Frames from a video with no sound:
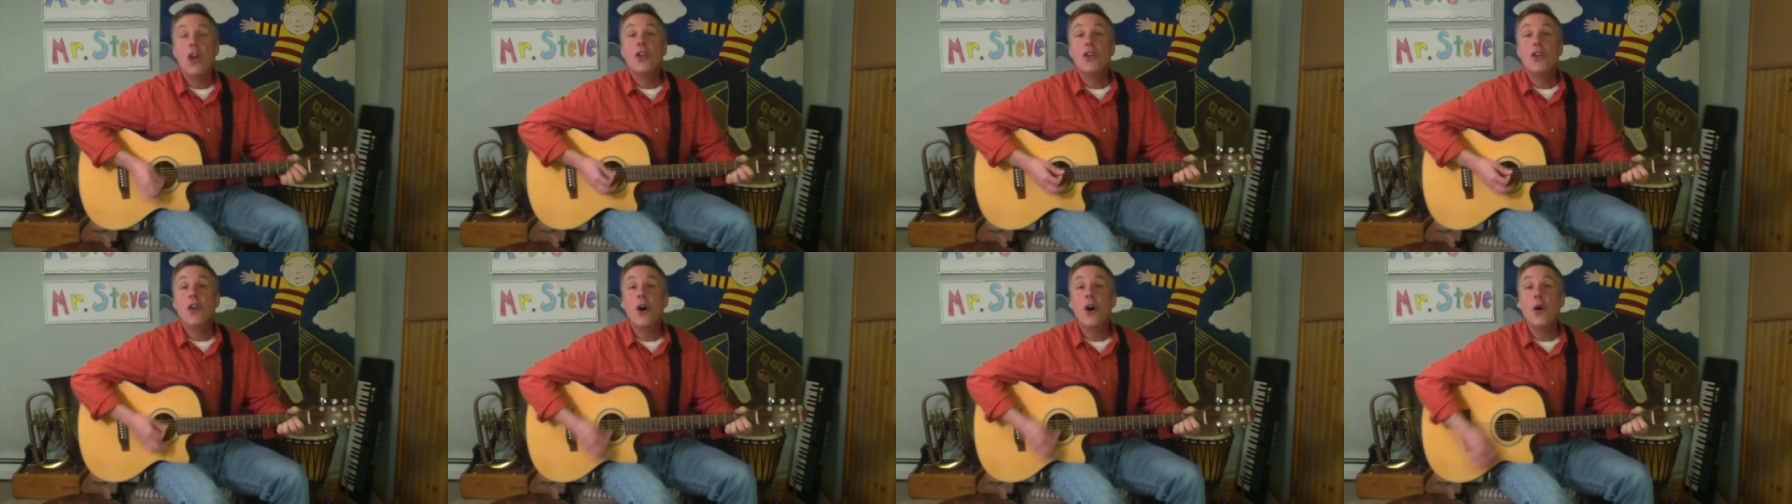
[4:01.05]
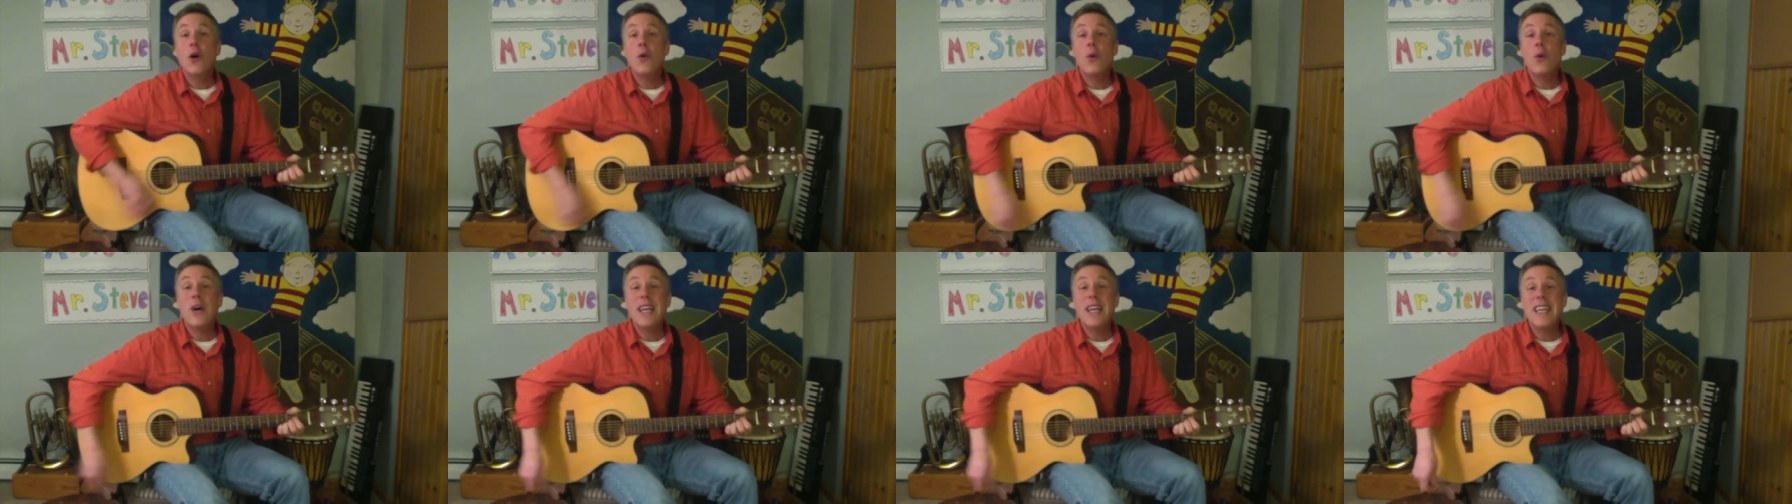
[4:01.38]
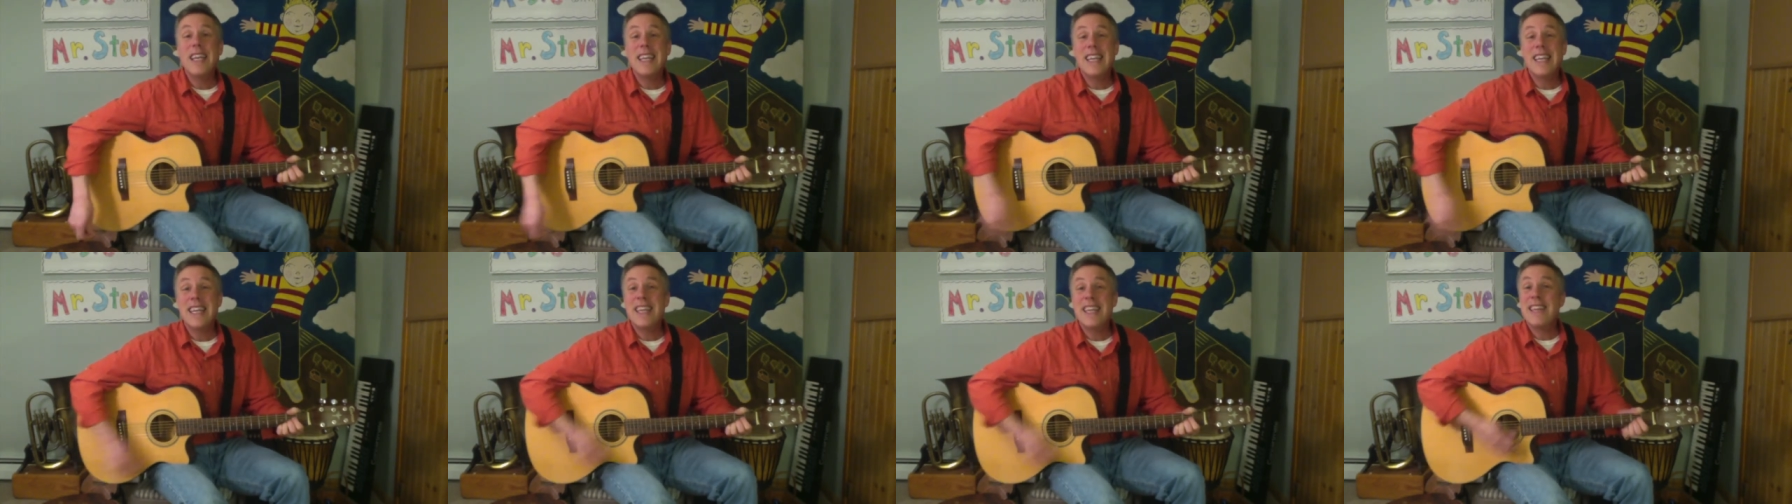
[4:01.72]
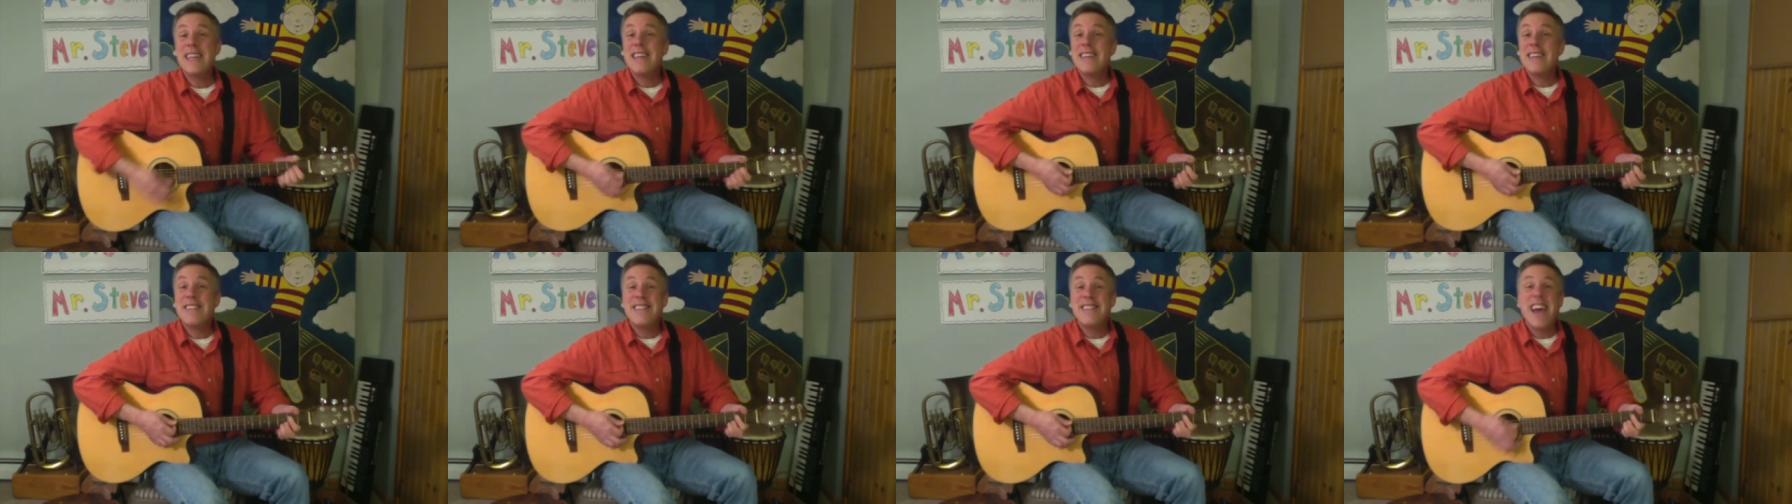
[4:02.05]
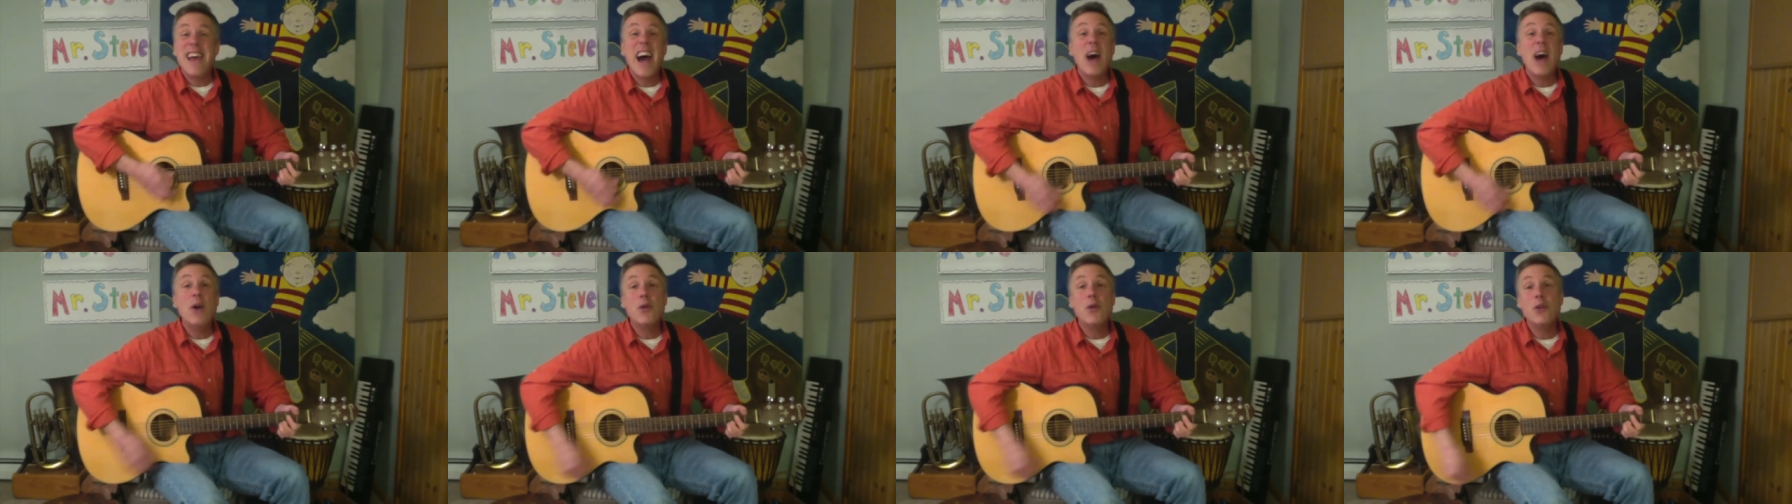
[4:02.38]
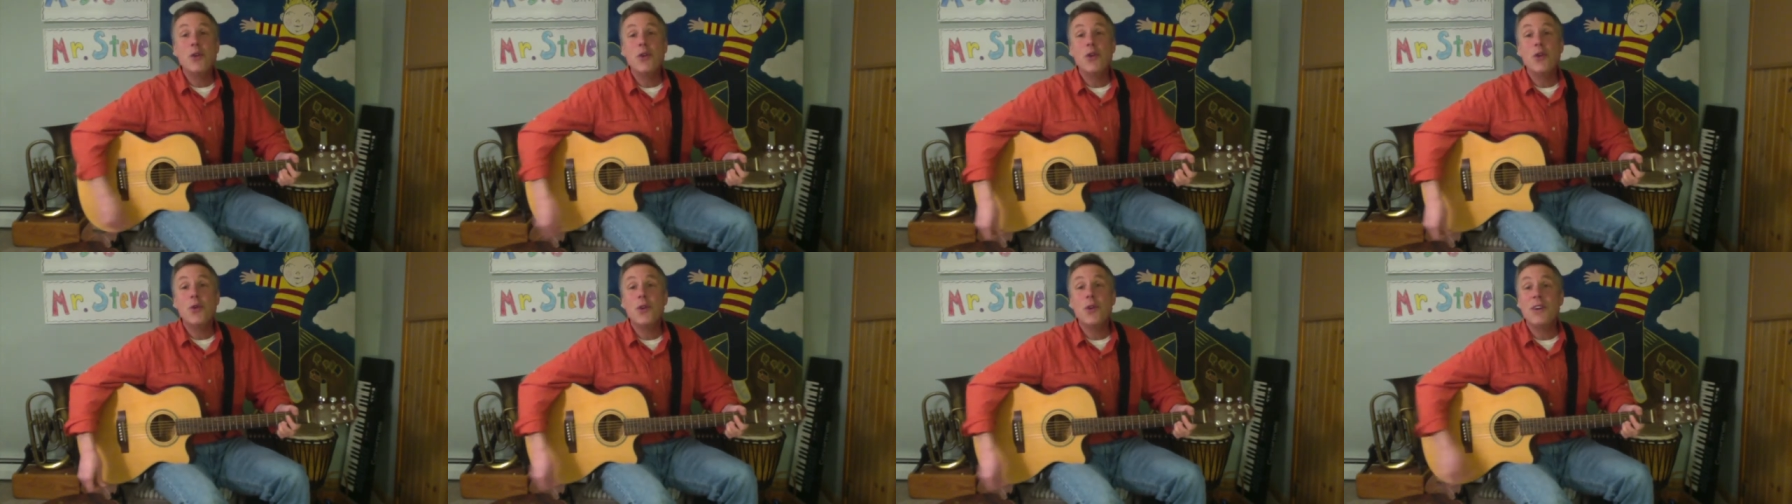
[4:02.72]
No one in the town
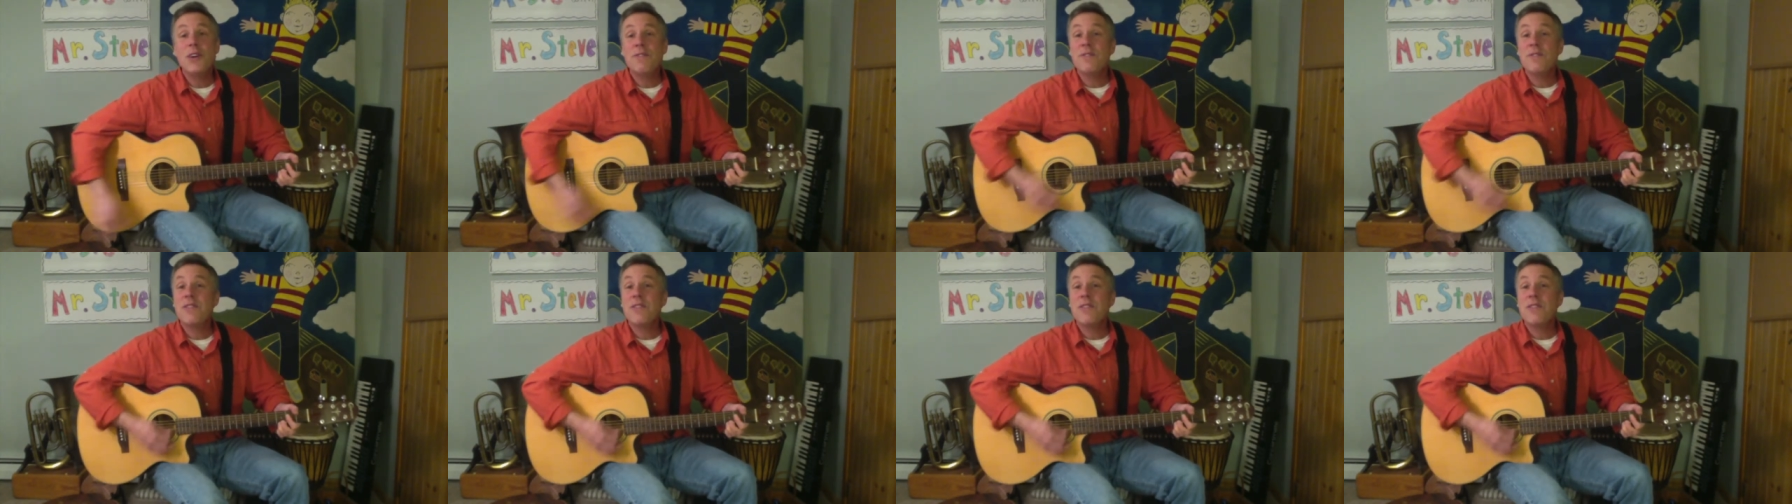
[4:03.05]
knew if